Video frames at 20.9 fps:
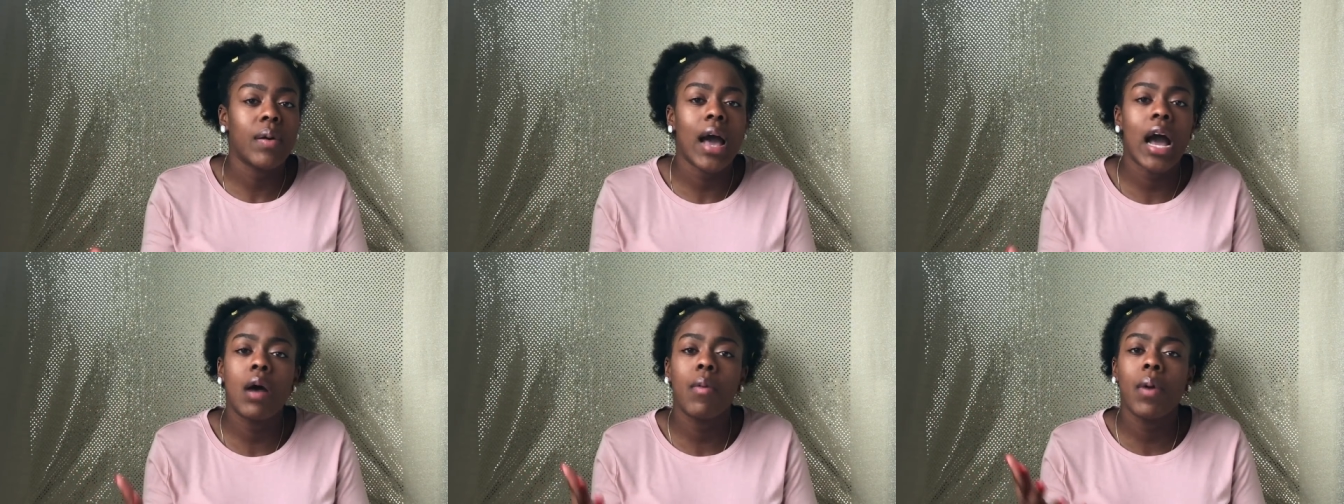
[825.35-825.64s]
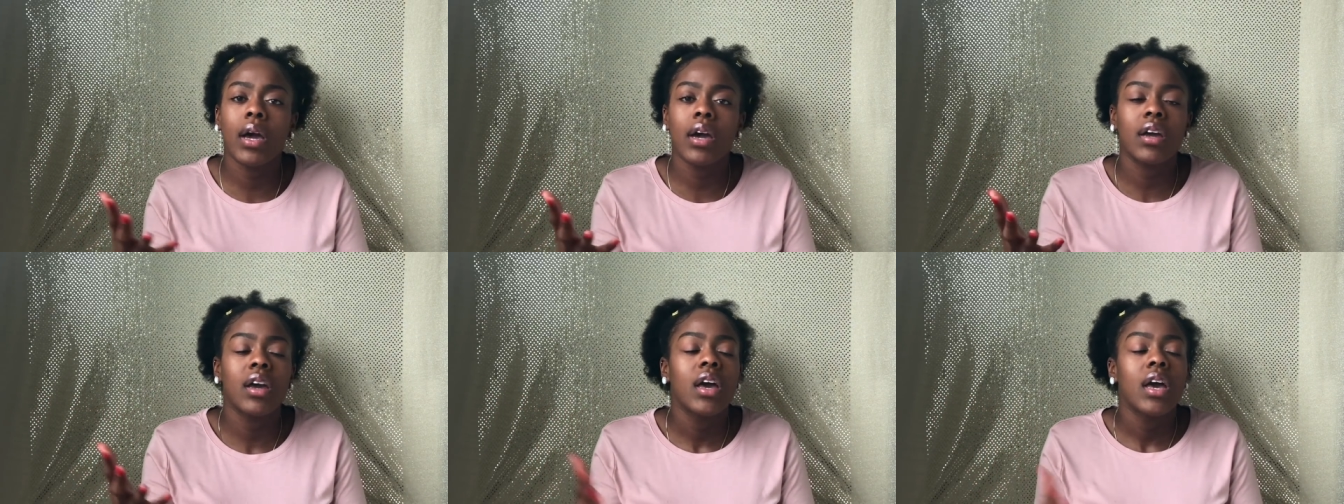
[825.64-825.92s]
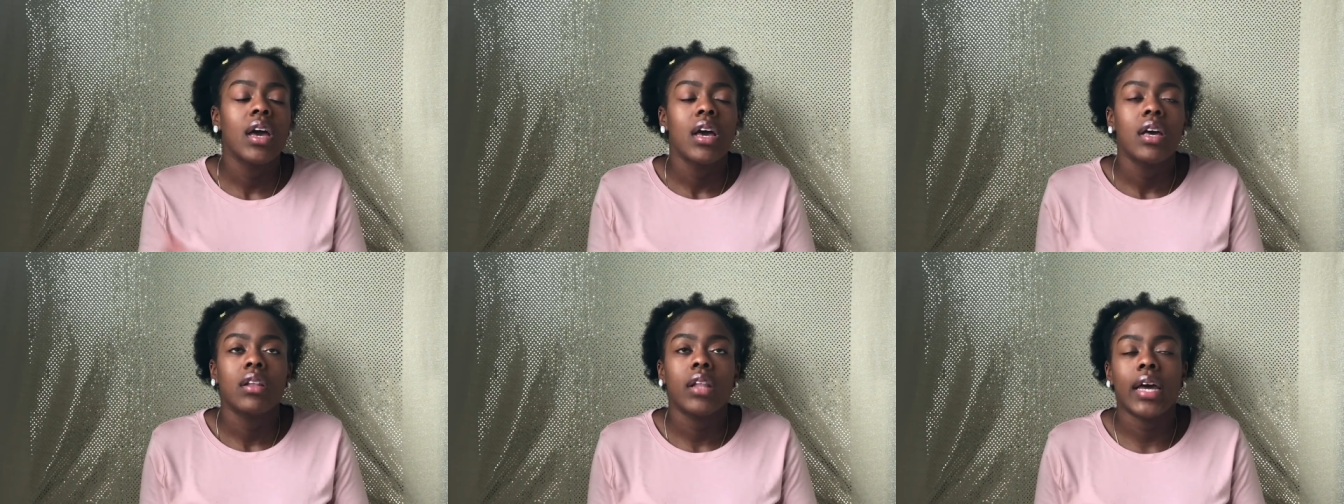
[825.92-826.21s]
How am I going to,
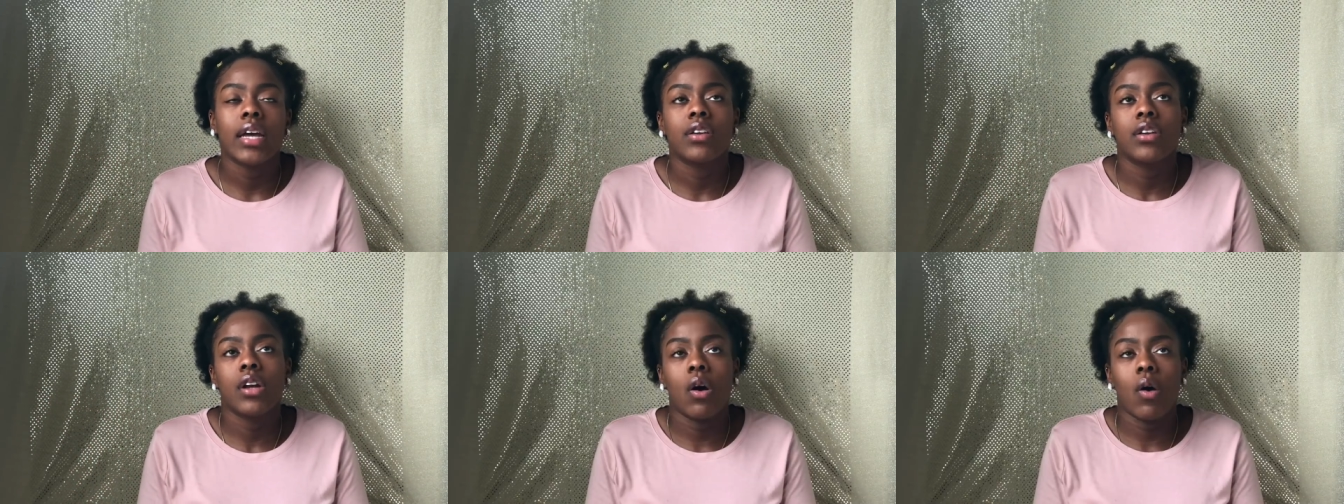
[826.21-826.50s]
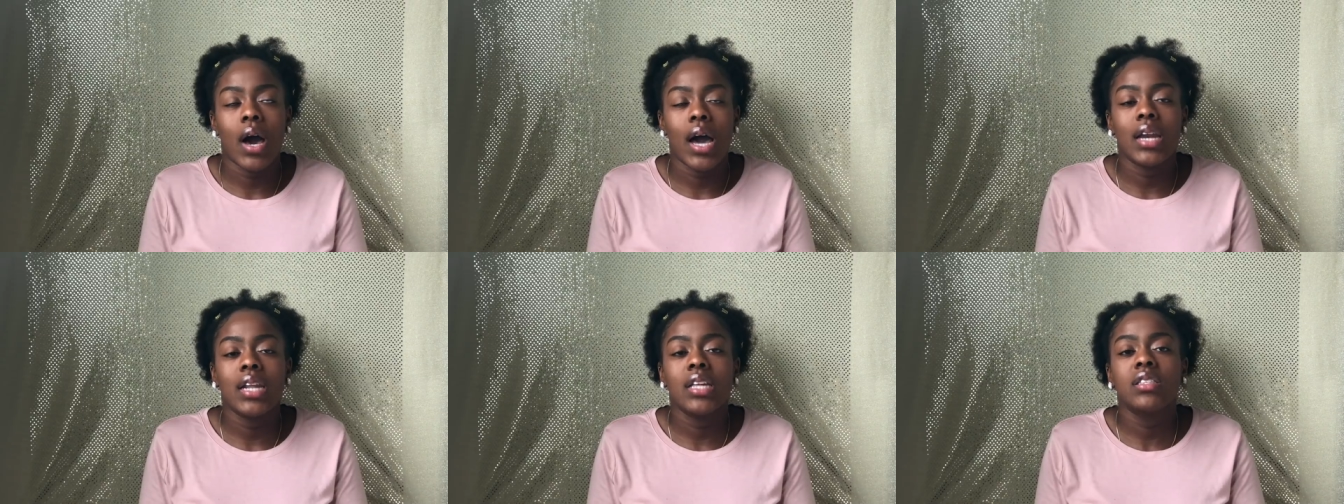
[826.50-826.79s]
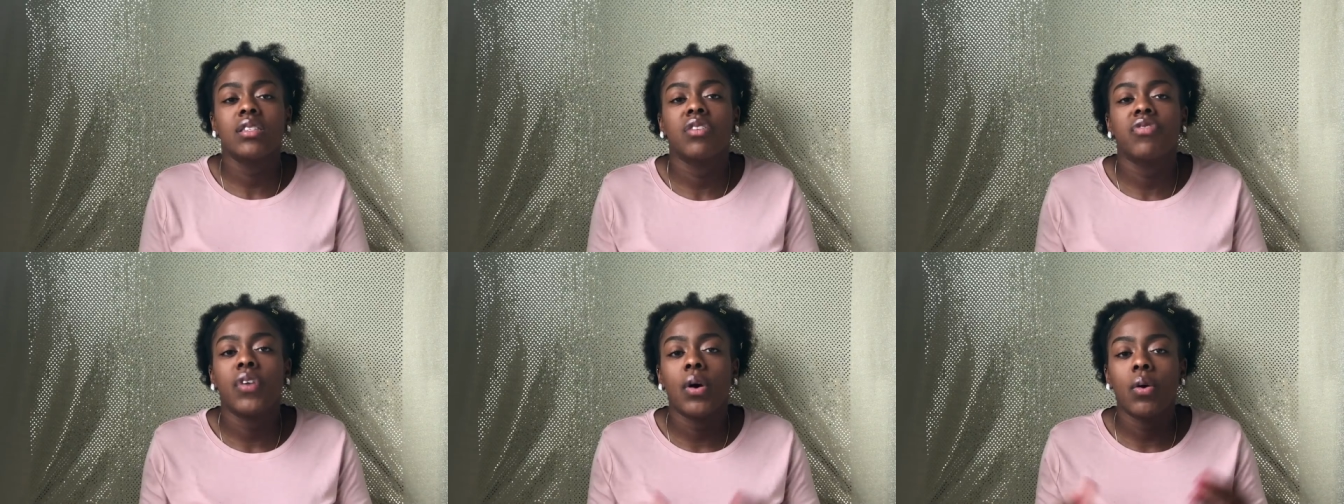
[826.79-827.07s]
like, no, I
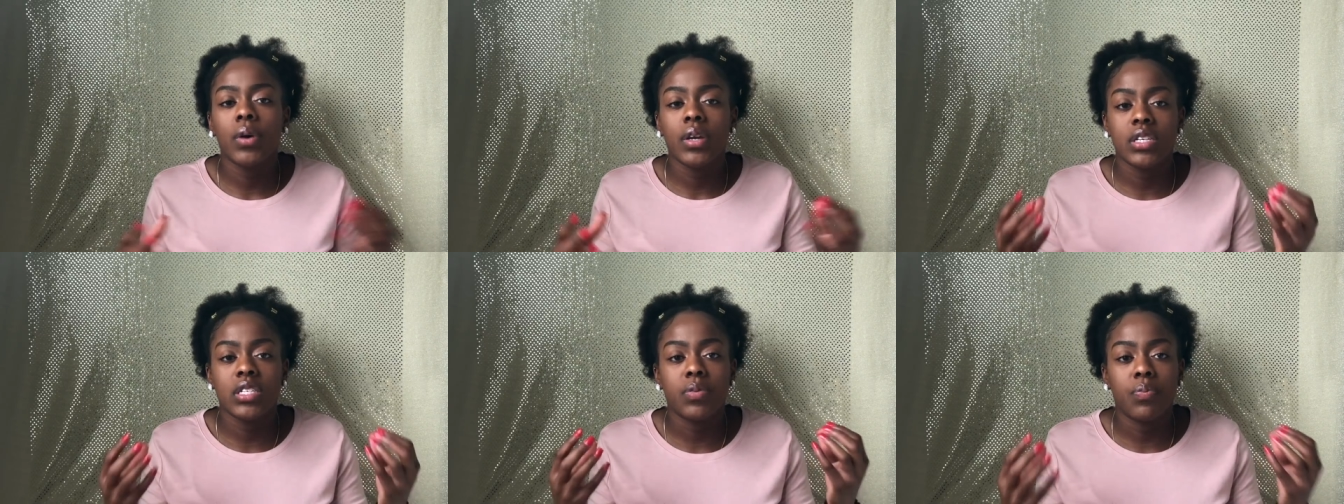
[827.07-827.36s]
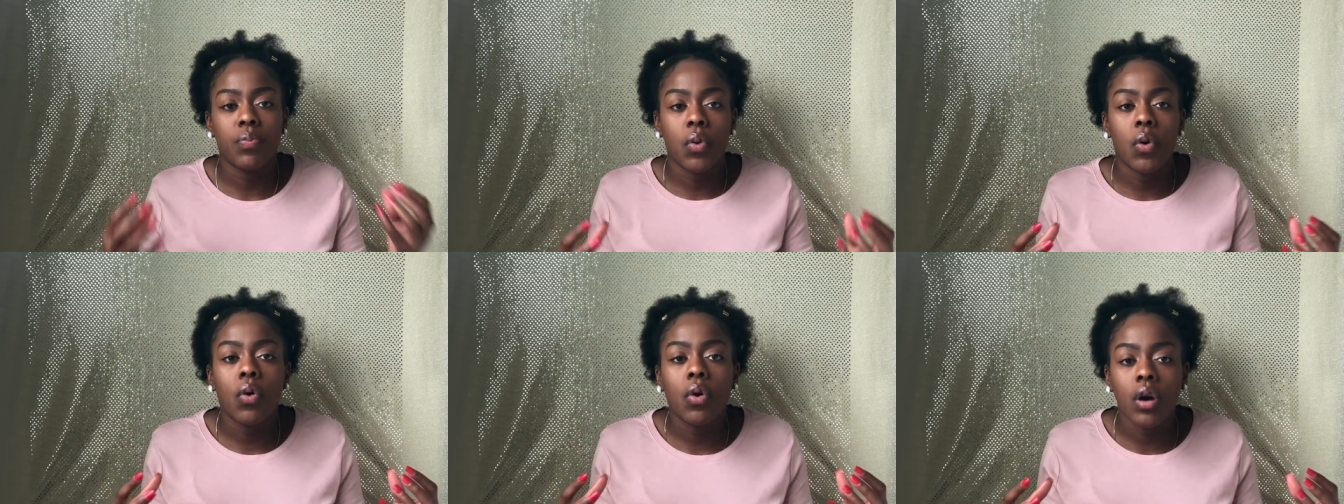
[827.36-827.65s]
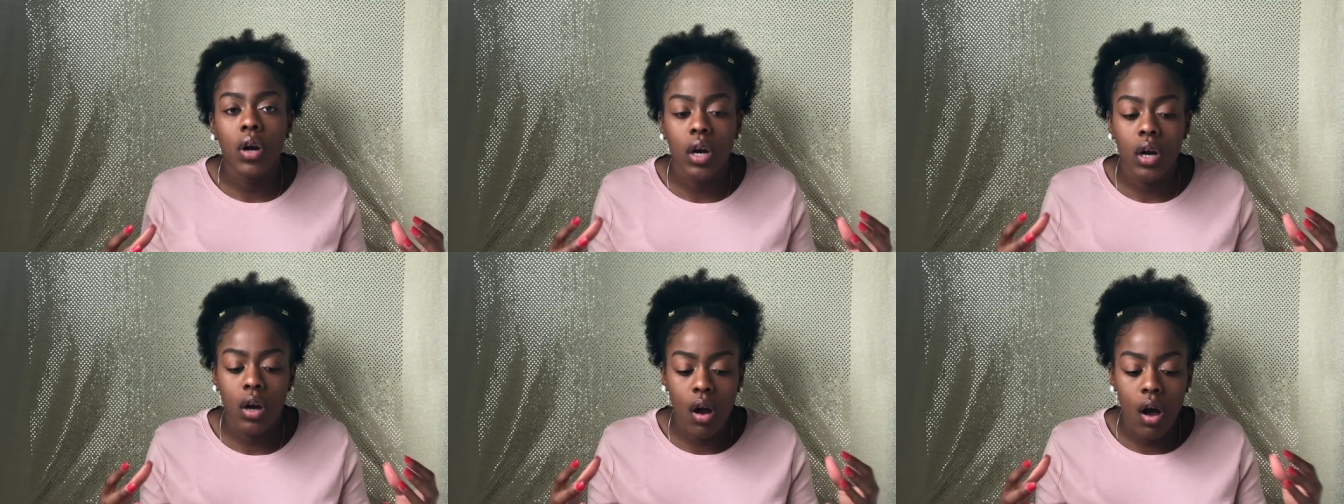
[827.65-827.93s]
need to focus
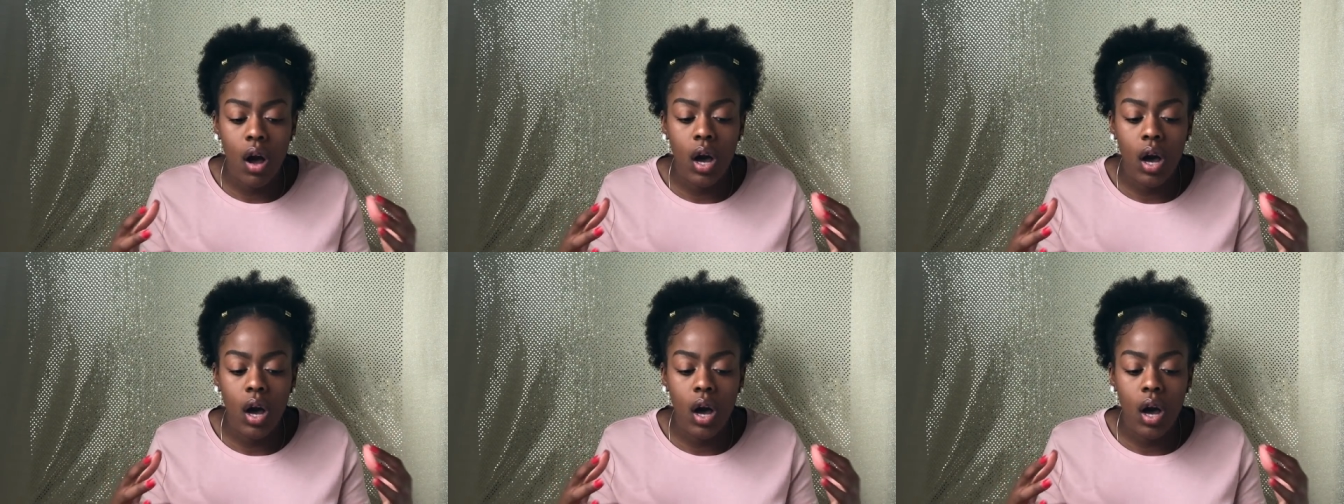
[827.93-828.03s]
more